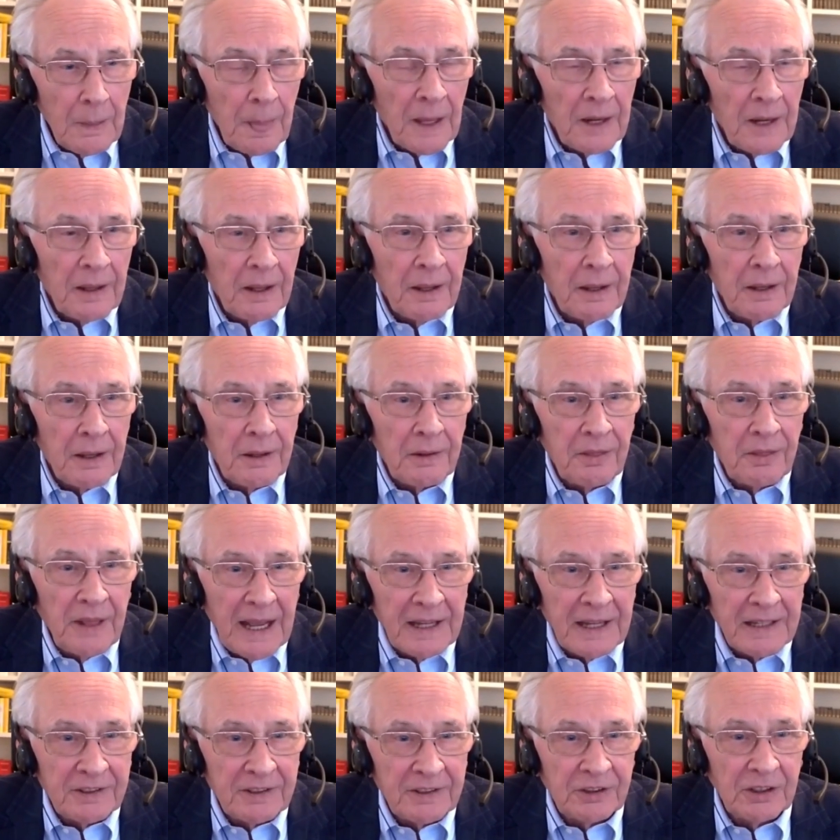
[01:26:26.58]

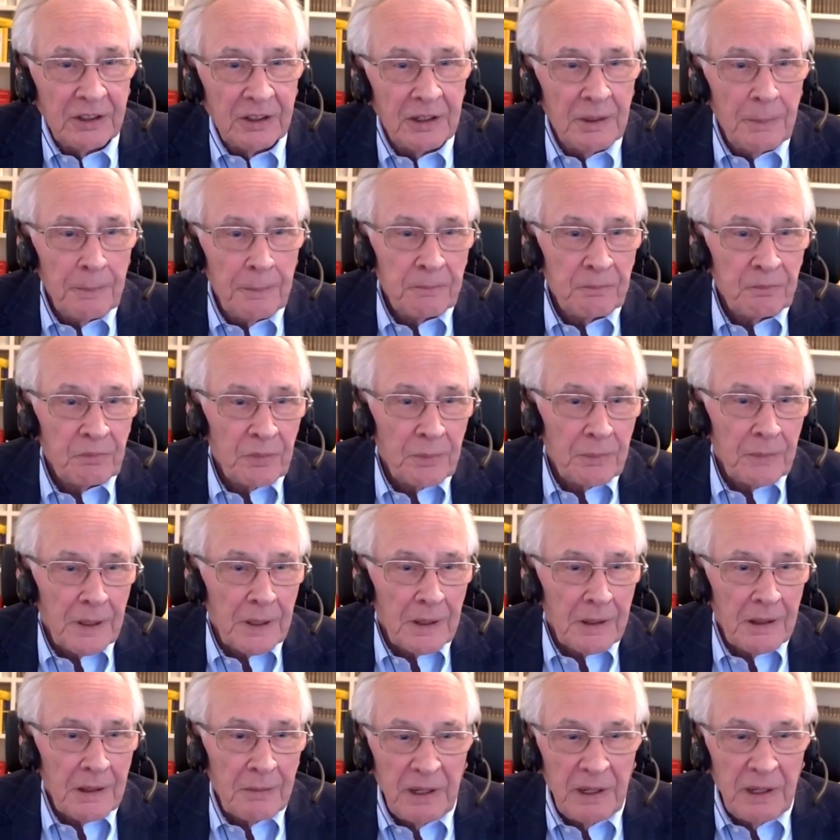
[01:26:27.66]
that
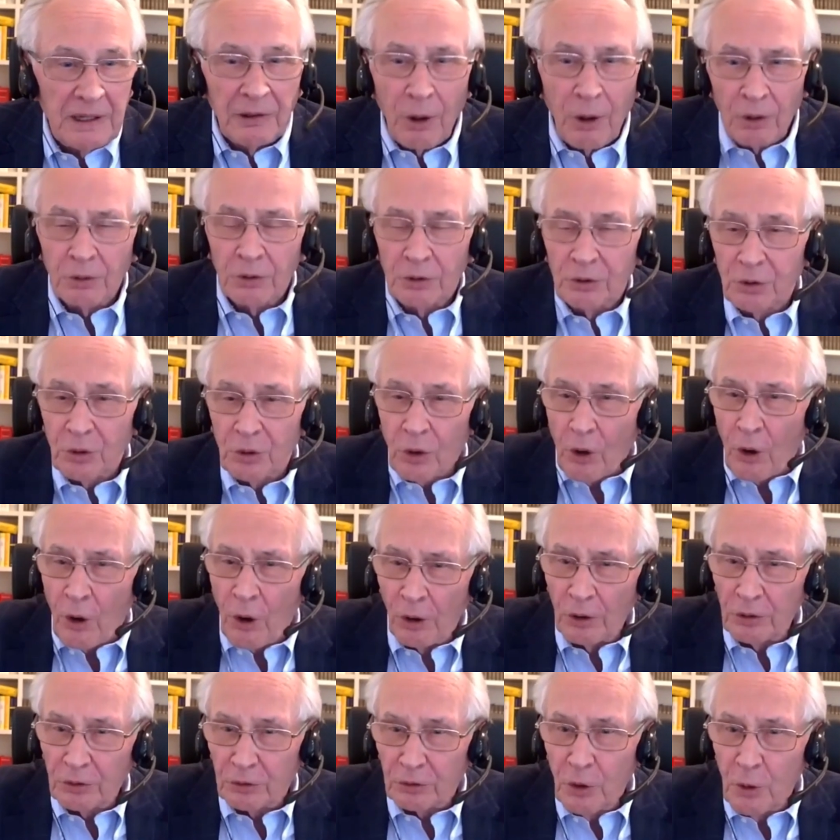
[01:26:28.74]
belong to all
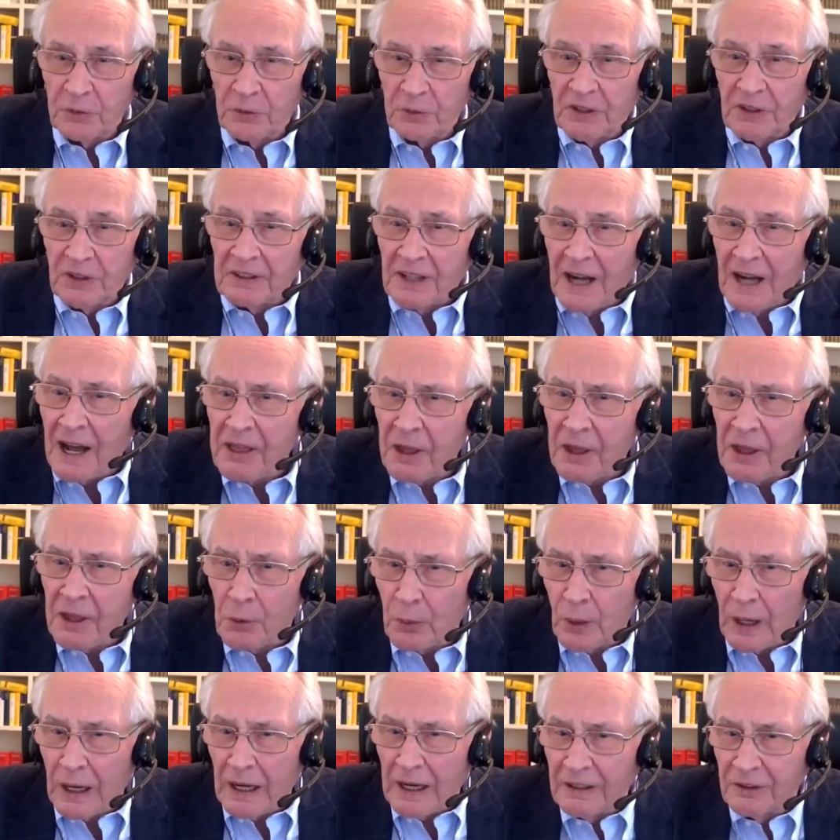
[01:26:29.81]
groups that
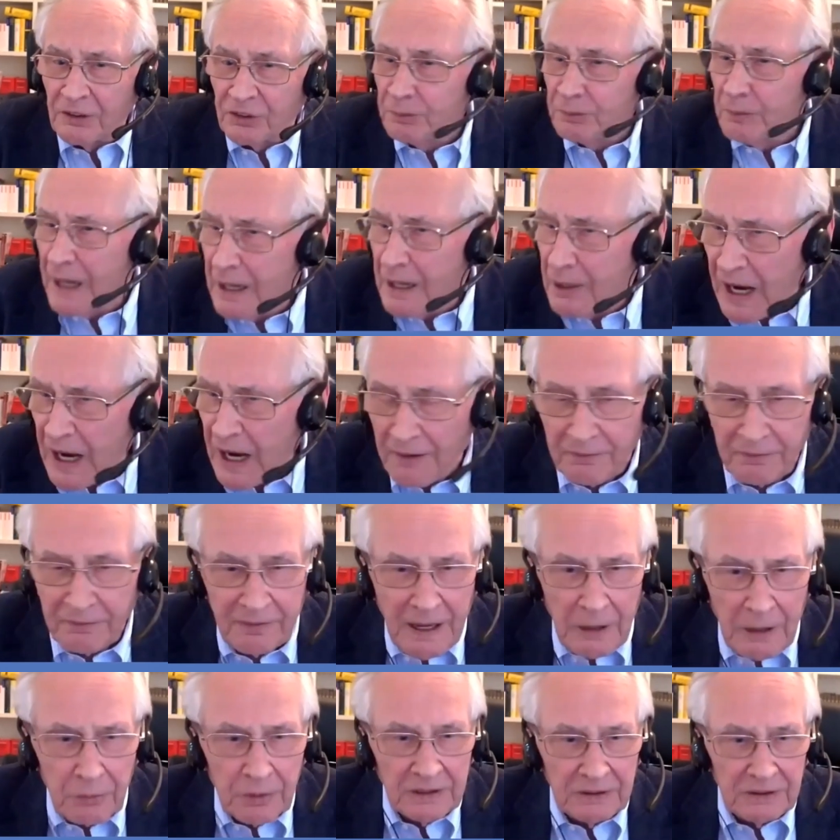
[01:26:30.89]
otherwise may have
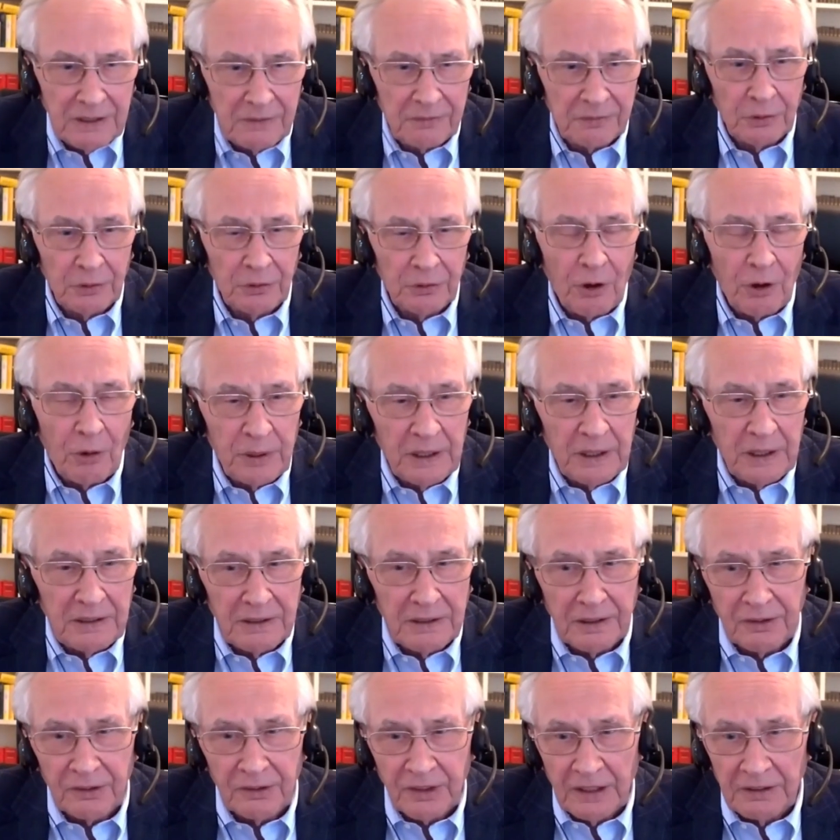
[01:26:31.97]
very different
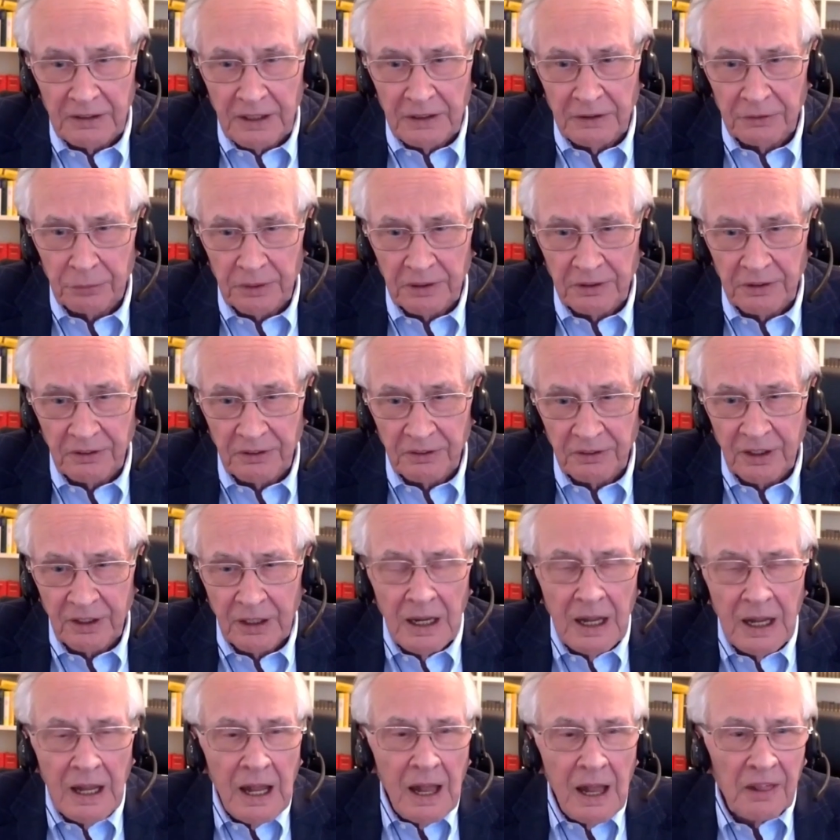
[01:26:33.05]
opinions and interests.
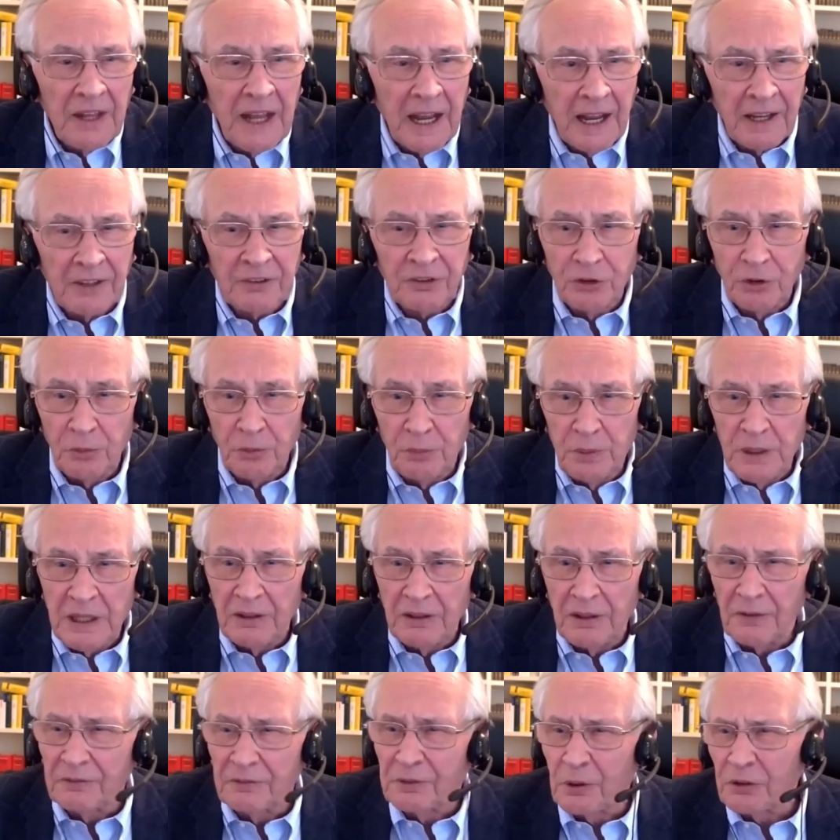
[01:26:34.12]
There has to be, in
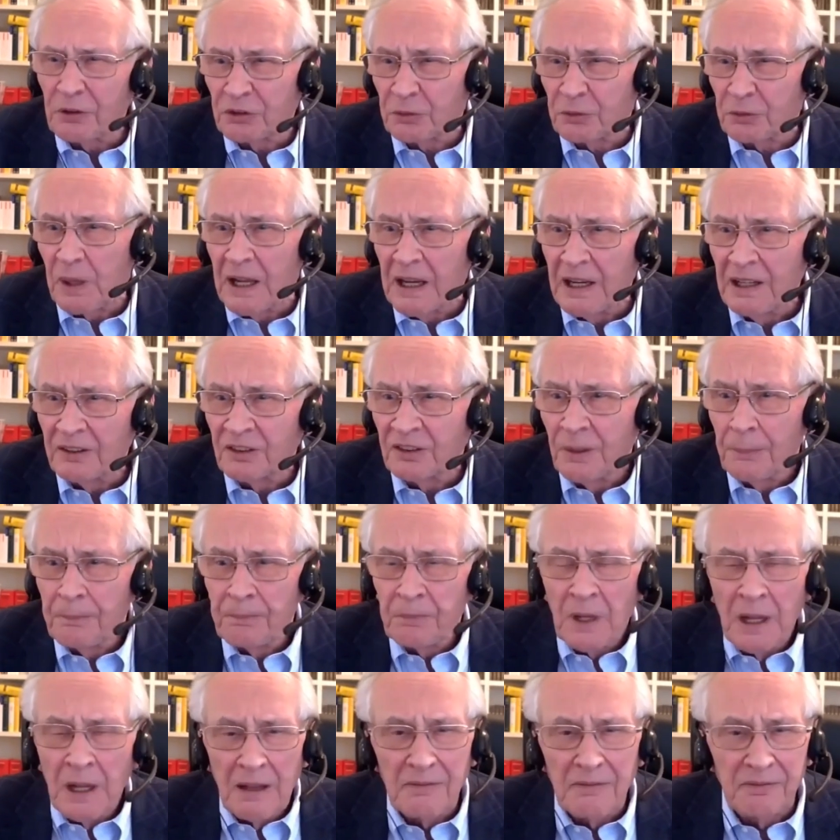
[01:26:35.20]
the first place,
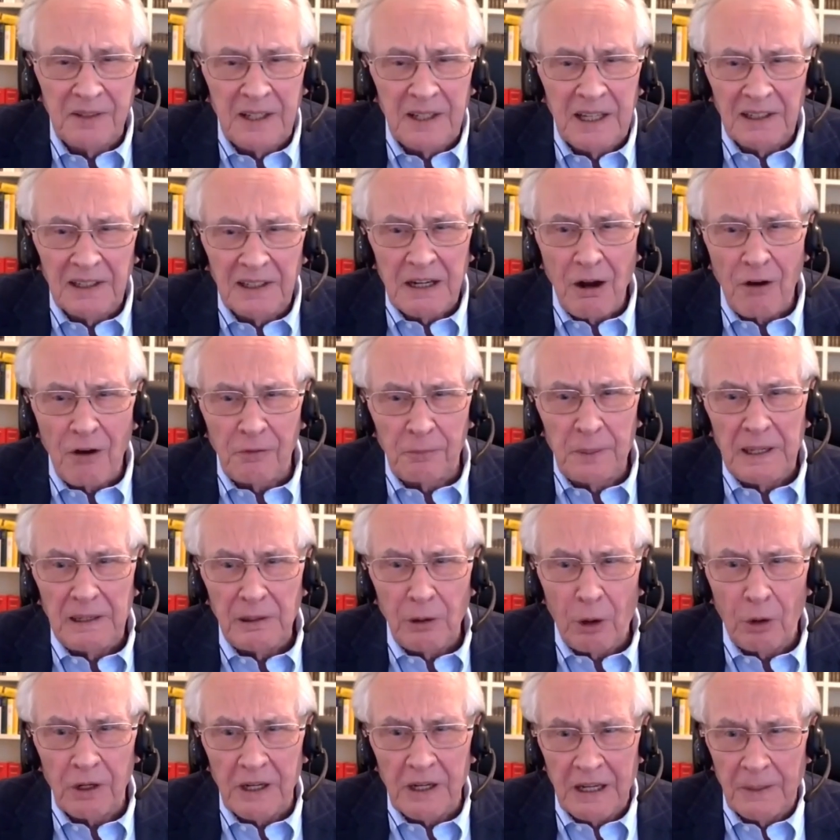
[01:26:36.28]
a feeling of
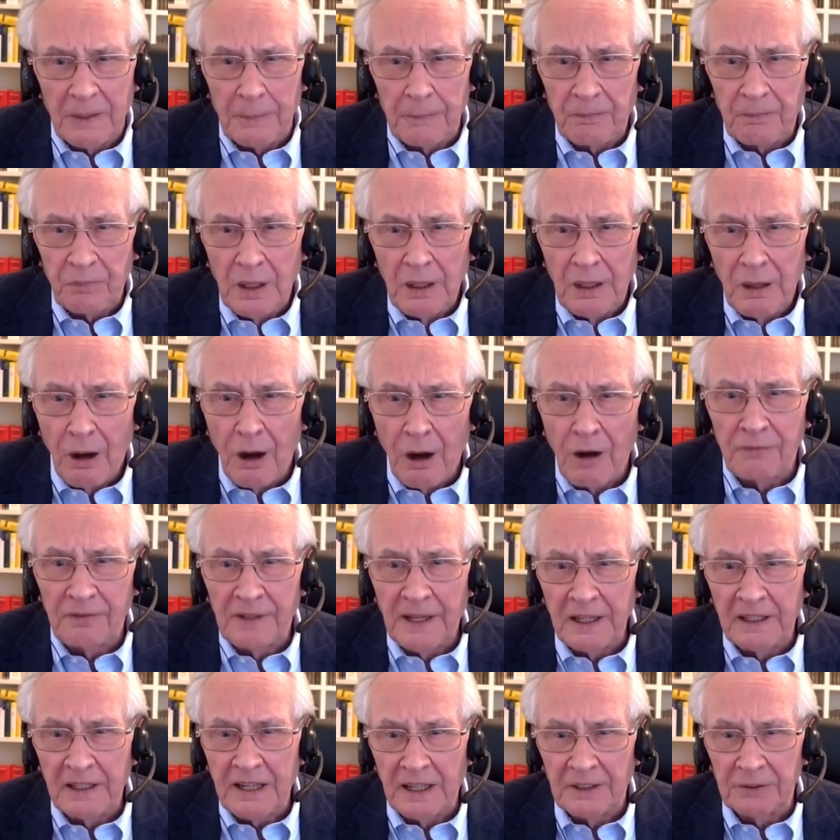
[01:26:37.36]
belonging of a
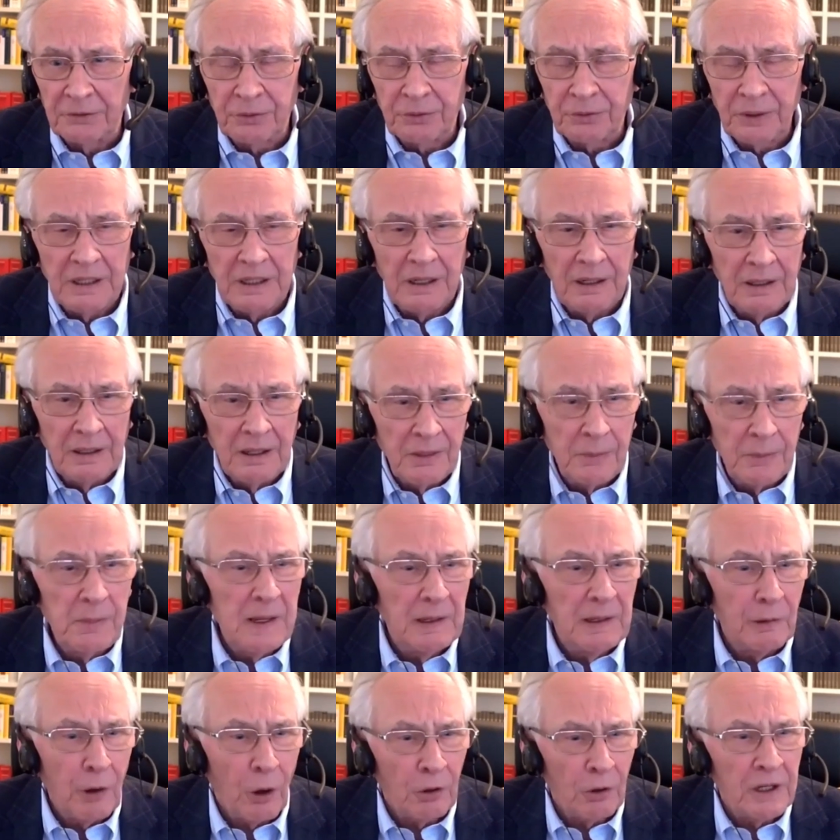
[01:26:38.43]
country.
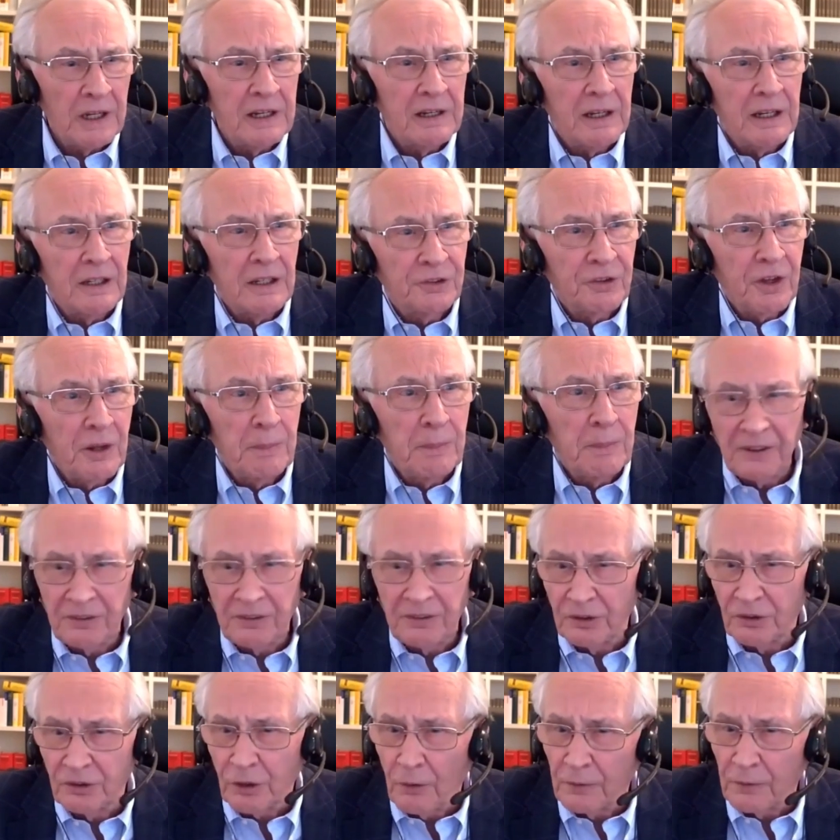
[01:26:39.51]
Belonging is the
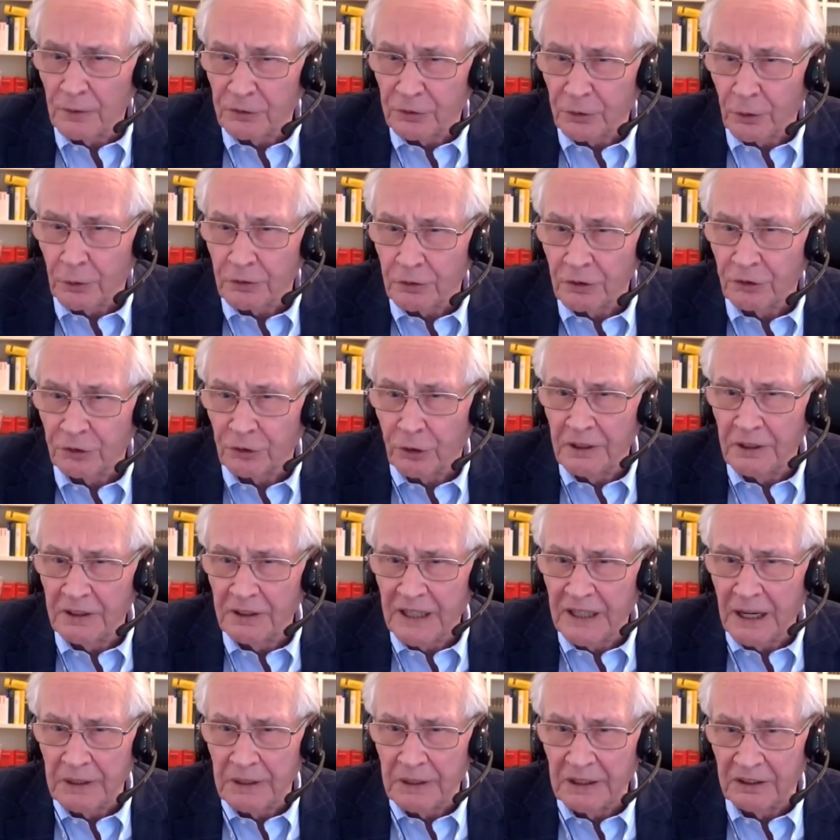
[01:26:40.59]
basis of a certain
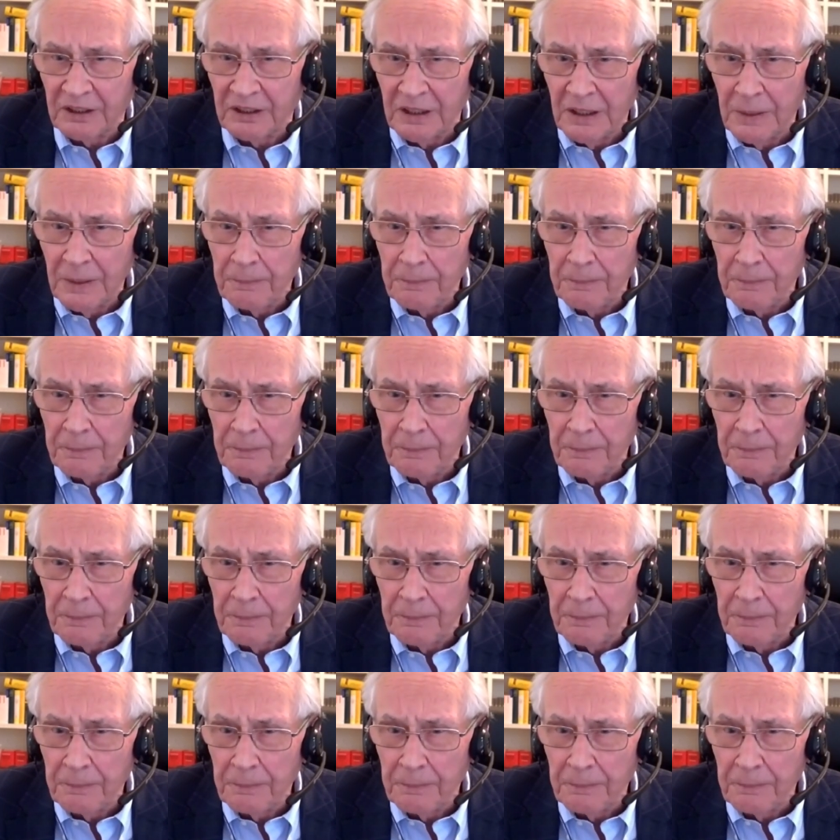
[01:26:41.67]
solidarity.